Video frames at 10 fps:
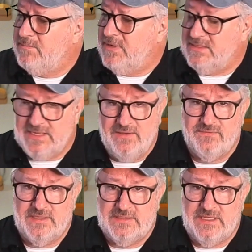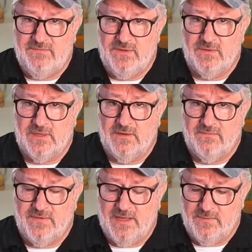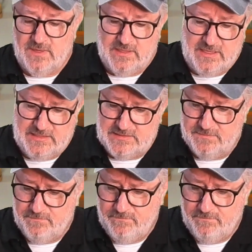but definitely see if you can find one of these.